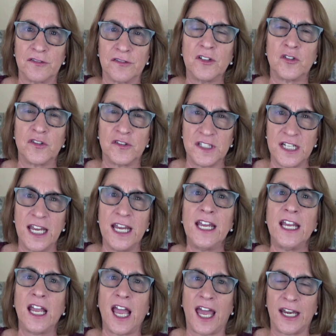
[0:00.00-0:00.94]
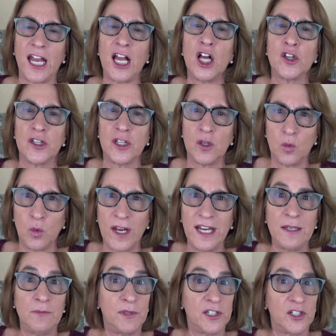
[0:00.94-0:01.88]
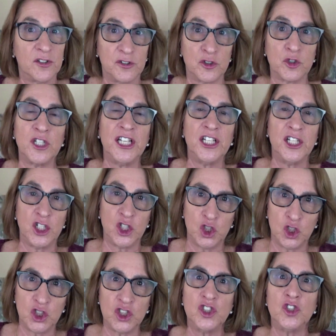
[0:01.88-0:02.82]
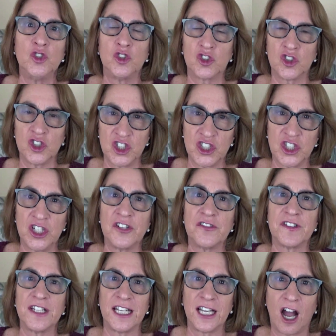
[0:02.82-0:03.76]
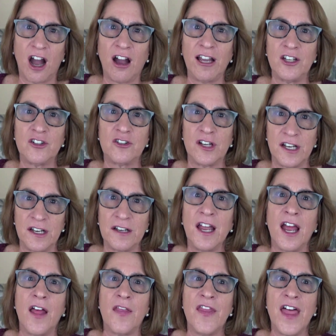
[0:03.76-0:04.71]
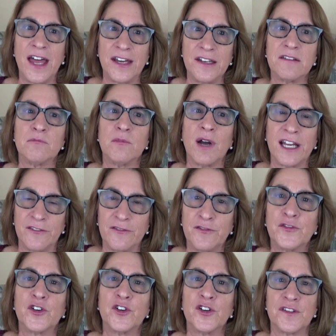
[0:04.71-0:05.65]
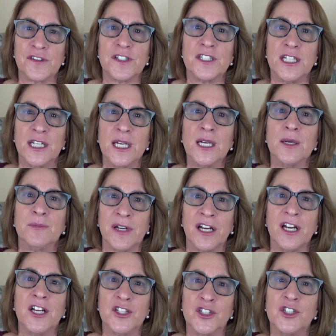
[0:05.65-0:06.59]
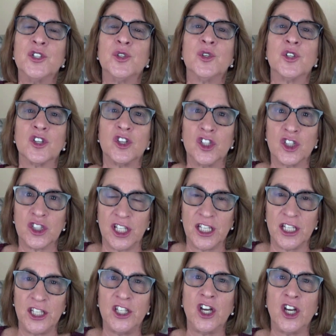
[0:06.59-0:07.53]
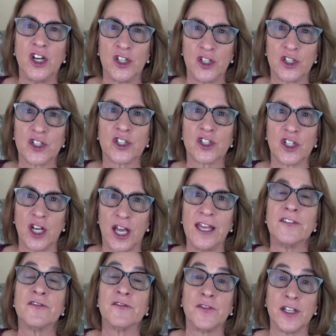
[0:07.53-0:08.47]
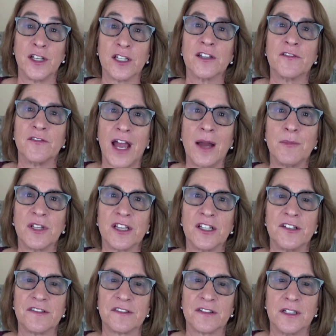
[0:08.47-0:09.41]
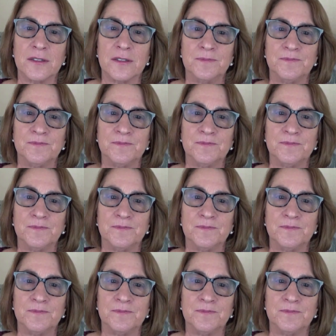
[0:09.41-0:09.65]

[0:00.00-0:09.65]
So staying at a healthy weight because you're eating good nutrition and staying hydrated, that is my first tip to looking younger and feeling fabulous.